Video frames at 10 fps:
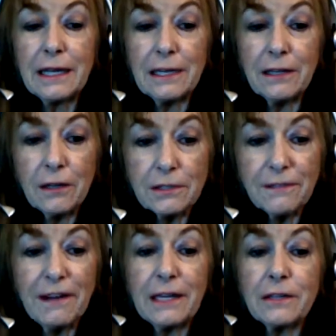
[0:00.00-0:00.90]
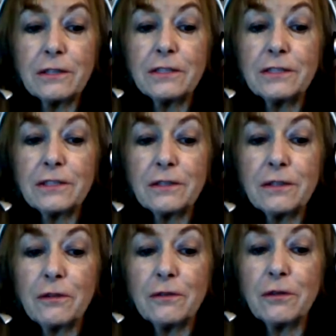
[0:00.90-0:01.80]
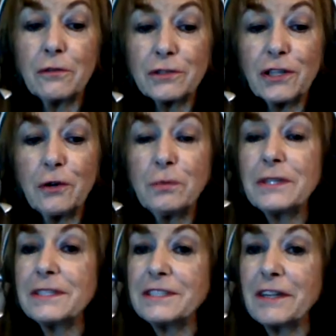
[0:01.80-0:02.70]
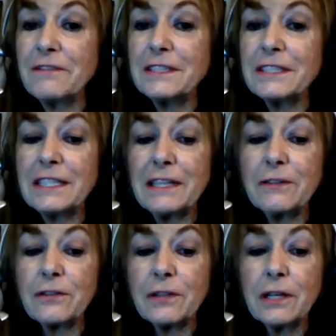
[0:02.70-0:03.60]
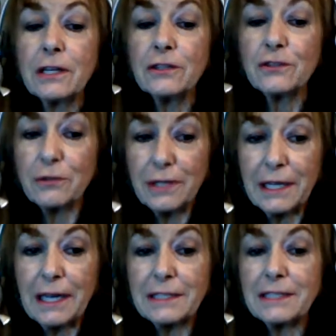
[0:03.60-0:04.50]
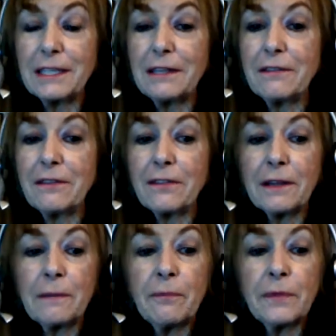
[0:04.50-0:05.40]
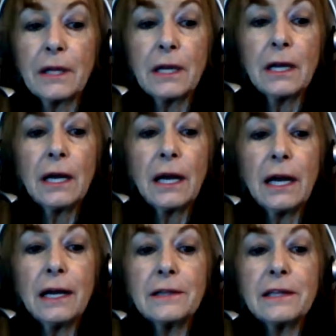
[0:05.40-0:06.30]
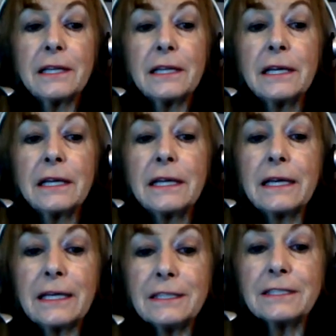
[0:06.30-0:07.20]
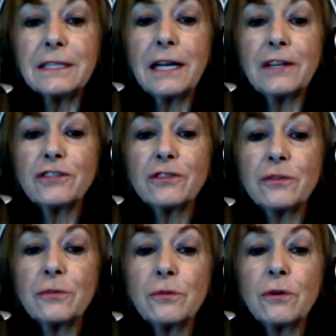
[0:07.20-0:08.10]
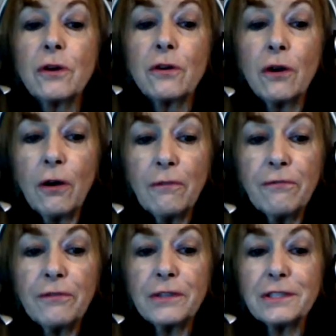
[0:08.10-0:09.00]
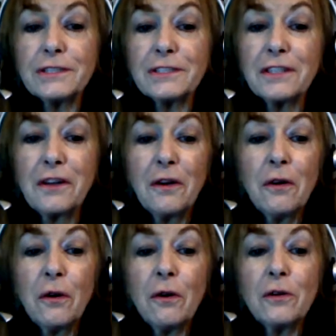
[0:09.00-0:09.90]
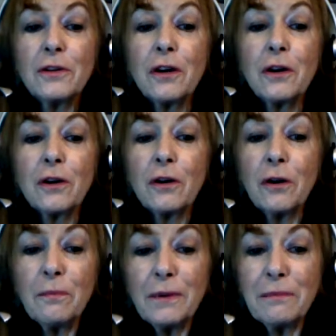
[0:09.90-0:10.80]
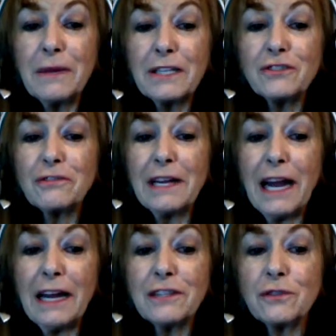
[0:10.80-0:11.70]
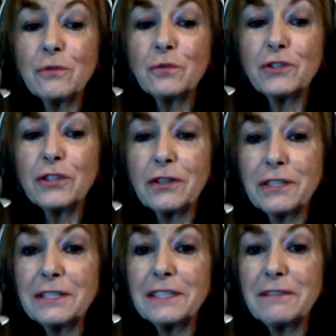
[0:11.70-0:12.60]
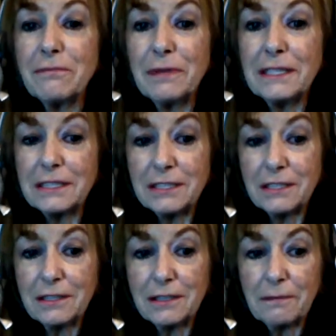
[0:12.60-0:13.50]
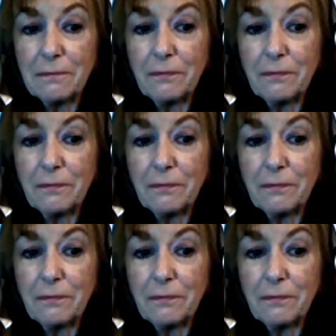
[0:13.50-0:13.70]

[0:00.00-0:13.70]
in Las Vegas on October the 17th to the 18th at the International Conference on Complementary and Alternative Medicine.